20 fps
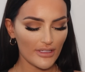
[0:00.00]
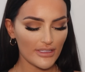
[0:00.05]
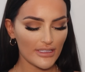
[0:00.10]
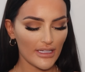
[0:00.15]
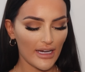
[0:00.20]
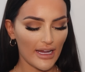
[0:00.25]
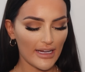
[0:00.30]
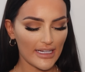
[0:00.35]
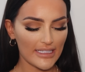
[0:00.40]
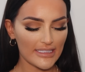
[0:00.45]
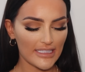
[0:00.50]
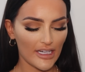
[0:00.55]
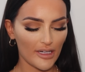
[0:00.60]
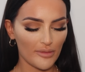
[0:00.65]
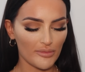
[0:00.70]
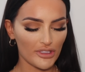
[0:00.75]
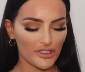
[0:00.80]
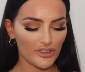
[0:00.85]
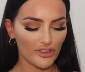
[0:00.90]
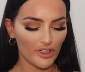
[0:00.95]
So like I said, I'm
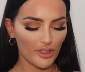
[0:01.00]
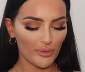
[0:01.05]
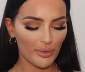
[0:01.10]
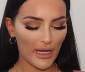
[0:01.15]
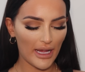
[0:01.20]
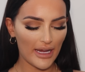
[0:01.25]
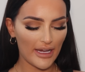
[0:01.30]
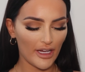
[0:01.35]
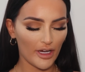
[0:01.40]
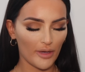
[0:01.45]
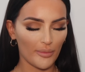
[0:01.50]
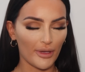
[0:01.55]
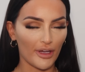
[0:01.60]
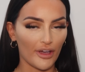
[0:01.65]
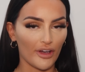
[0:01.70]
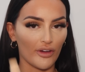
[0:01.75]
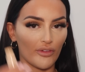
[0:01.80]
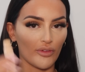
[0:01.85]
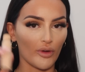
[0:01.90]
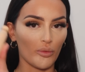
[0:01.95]
just going to apply a little bit
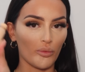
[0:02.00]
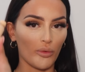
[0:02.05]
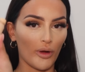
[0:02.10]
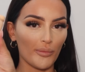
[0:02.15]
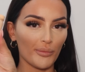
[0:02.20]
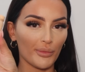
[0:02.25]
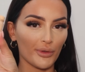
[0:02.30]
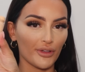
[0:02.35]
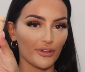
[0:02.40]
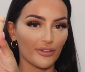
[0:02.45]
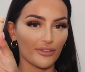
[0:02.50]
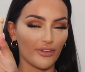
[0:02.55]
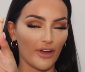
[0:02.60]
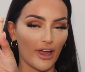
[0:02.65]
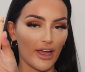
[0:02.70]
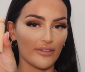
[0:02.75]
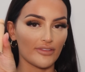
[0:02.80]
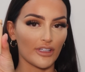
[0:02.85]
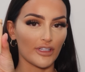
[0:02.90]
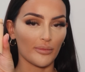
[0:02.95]
of
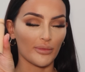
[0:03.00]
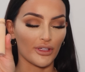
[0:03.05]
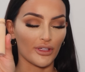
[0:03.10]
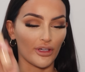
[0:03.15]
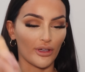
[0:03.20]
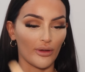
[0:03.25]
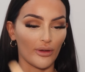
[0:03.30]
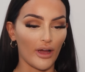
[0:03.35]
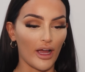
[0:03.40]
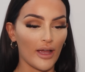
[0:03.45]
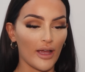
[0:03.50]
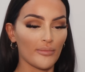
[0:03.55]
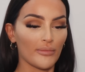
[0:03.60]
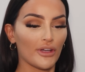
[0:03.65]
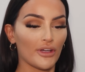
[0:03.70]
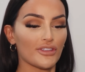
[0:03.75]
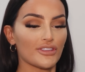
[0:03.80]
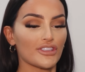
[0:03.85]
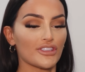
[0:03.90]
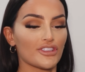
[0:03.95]
1.5W. I
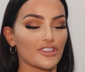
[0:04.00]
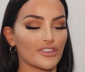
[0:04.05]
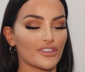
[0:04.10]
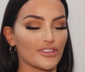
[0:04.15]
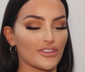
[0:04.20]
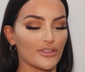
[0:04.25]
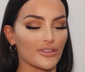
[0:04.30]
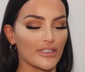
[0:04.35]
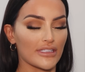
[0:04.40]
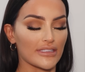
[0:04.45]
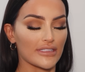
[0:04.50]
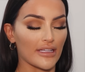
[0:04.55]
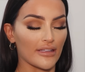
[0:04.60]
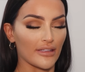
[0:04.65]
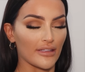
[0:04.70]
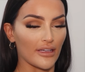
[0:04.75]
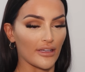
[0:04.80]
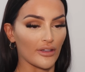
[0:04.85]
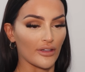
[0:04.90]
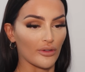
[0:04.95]
mostly just do this in
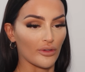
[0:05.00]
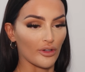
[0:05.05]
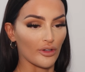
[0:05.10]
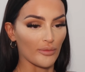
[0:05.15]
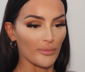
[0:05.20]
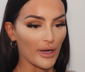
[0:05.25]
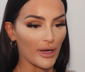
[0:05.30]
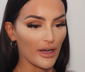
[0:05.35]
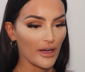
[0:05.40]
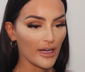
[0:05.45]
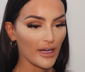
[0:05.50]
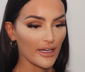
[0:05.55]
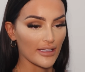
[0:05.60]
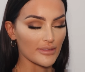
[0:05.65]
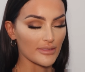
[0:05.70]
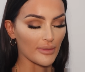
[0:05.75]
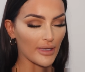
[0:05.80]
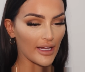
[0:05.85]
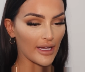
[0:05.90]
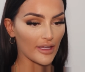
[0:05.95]
the inner corner of my eye.
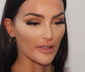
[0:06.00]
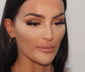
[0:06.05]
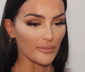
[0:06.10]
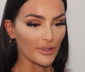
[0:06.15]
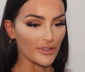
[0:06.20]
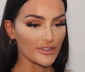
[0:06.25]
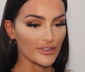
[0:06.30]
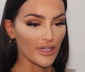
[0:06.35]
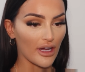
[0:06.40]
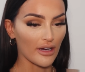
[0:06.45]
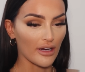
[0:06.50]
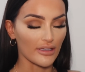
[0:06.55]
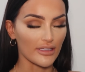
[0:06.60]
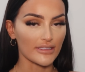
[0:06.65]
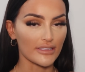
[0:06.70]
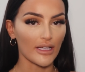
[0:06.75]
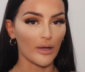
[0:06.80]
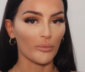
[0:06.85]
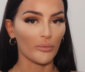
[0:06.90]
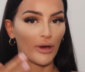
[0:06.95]
It's where I get the most
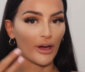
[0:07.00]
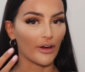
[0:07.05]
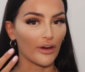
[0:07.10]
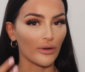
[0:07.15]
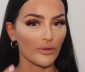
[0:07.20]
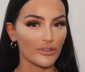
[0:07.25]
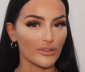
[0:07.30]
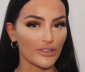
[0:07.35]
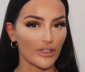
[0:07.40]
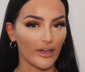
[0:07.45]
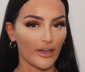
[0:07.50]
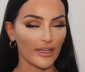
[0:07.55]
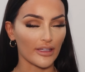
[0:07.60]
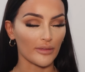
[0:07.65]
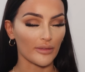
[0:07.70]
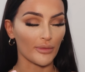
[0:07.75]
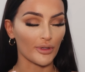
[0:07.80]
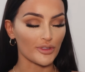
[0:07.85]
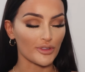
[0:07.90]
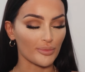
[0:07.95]
darkness and where I also like
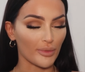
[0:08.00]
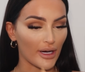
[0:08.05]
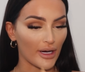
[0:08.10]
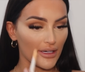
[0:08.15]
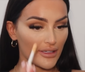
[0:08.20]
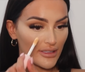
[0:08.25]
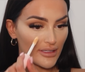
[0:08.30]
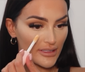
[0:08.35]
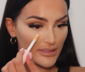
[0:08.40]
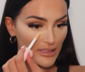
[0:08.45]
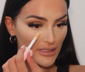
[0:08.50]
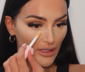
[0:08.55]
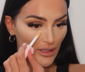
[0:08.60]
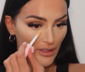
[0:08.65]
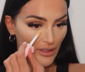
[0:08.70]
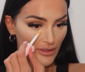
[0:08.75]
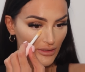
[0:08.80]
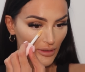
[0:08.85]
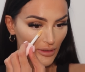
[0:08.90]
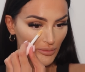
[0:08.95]
the most brightness.
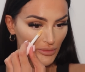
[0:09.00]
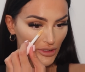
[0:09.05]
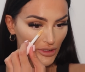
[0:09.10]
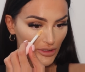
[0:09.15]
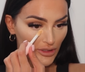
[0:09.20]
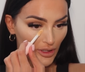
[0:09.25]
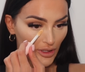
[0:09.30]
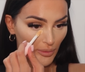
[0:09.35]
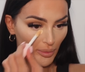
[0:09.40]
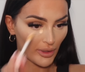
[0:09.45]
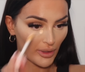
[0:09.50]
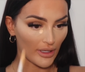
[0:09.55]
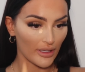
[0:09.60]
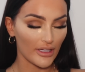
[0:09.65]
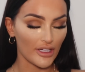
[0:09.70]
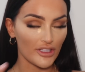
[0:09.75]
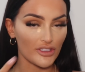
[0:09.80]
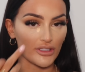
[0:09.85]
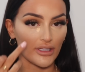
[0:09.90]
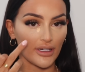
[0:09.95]
So I'm just going to put
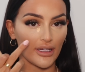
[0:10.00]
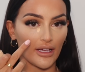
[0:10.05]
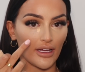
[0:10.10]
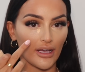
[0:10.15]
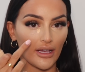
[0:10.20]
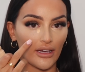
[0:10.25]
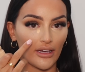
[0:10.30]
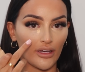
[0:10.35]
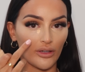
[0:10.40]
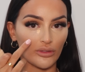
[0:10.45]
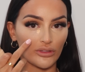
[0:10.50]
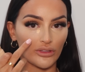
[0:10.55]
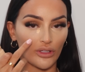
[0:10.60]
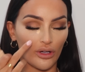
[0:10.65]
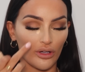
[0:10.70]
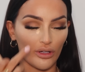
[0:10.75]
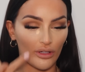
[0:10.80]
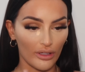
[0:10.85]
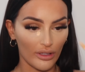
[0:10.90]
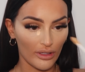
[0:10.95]
literally a little
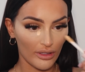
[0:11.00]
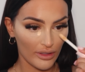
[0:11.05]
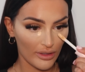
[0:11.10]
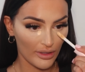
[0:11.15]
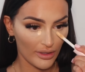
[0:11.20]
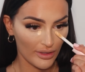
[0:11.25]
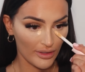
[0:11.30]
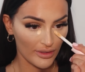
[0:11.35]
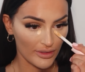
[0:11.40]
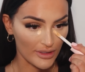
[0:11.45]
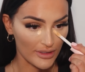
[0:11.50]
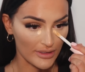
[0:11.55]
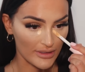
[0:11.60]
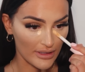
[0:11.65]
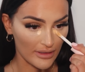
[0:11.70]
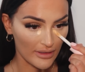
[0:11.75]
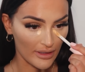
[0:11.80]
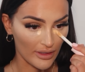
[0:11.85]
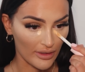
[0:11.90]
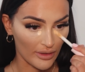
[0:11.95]
dot just
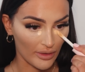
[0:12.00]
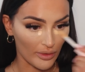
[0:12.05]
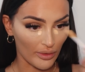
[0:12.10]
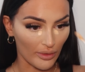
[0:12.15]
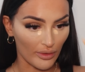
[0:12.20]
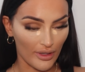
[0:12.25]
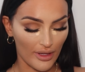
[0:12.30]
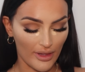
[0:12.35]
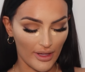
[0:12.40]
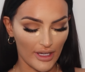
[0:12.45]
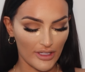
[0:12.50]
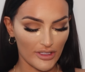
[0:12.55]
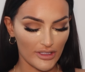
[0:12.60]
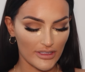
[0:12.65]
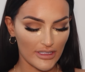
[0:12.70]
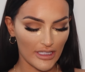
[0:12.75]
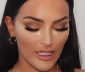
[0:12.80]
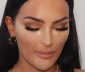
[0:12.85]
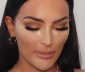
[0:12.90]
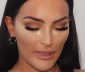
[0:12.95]
in the inner corner there,
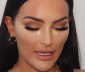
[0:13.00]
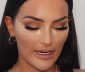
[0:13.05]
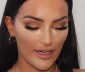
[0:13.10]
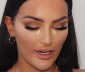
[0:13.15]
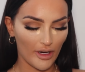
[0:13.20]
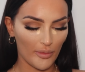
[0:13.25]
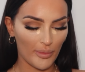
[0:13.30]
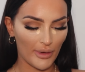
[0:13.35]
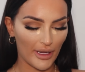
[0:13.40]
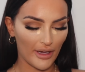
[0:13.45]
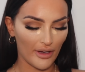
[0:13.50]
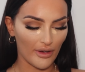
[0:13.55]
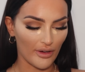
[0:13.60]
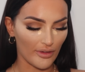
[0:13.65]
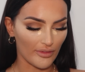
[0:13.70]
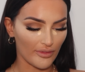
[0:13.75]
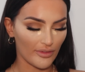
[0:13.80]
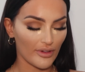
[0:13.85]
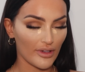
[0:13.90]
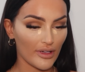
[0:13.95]
just to give me a little bit
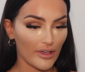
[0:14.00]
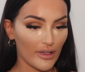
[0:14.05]
of